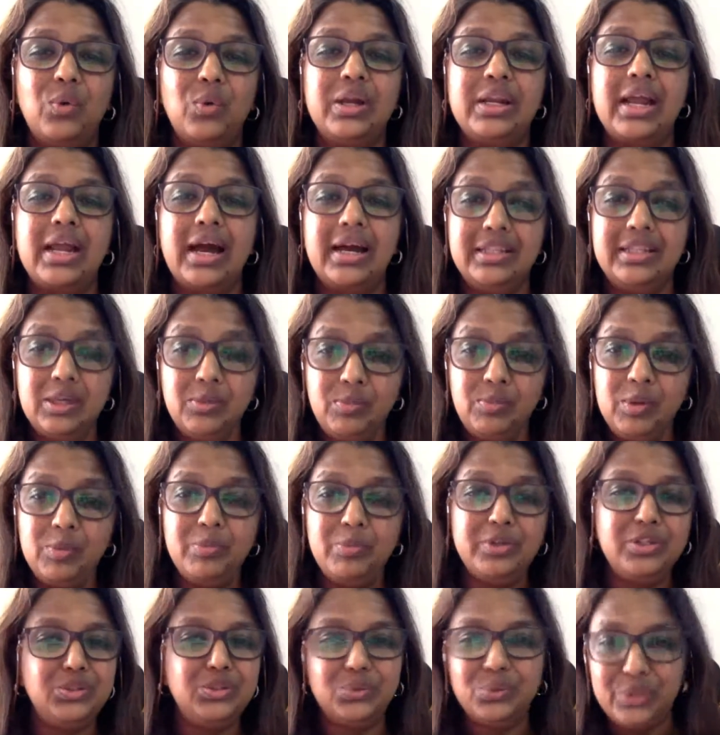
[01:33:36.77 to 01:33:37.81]
What other
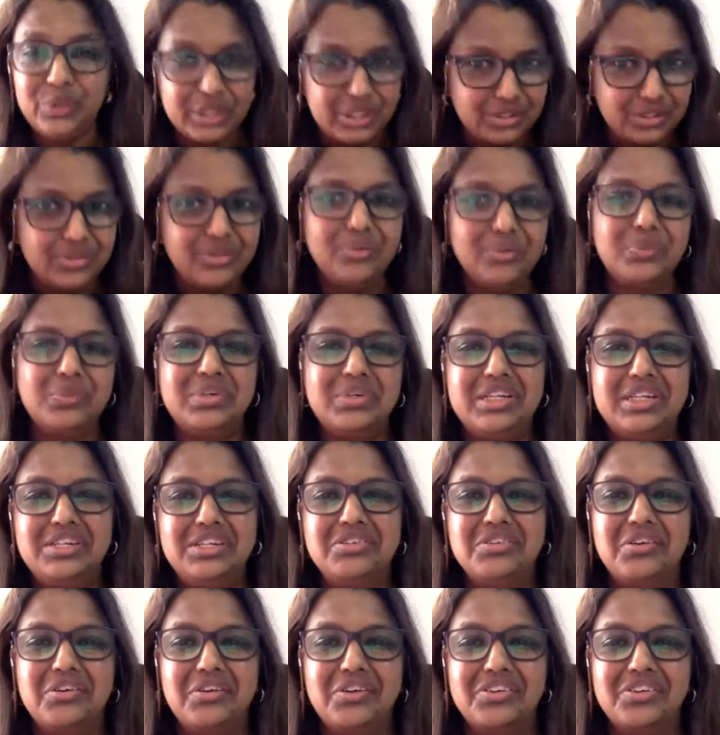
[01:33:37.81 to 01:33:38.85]
people do is not
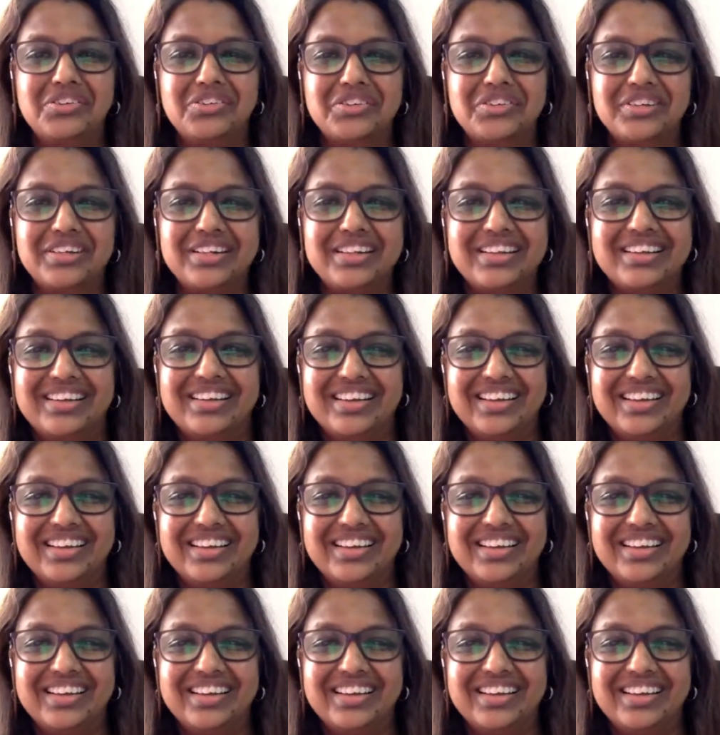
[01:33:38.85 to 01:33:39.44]
within your control.